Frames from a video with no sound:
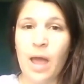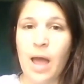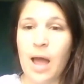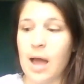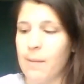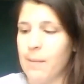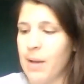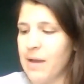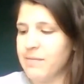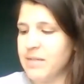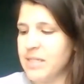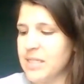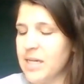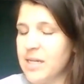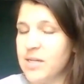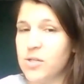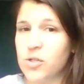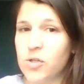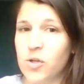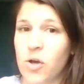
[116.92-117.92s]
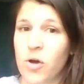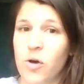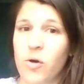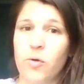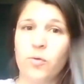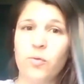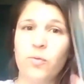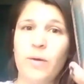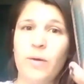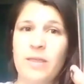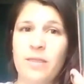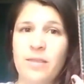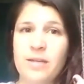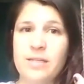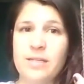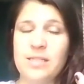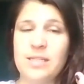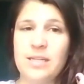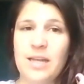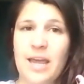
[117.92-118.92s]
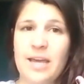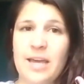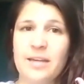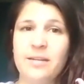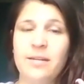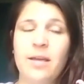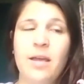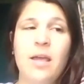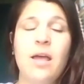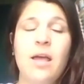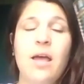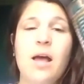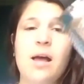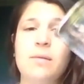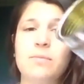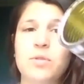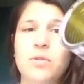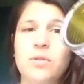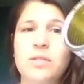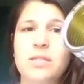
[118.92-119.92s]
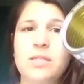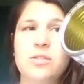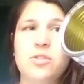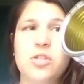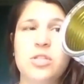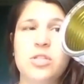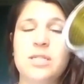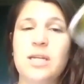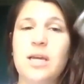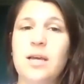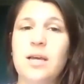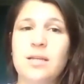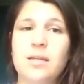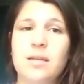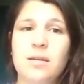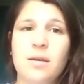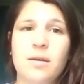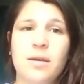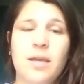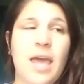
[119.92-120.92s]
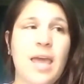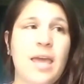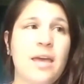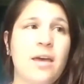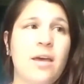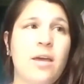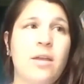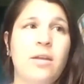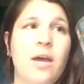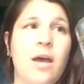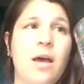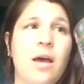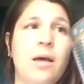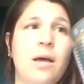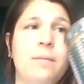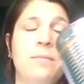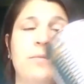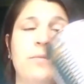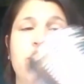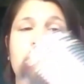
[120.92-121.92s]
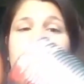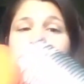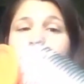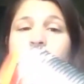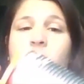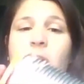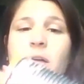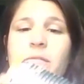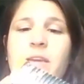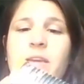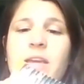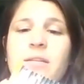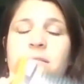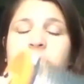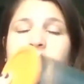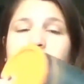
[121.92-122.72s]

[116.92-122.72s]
I've decided to go with a tin can. So this is just a can from a coffee.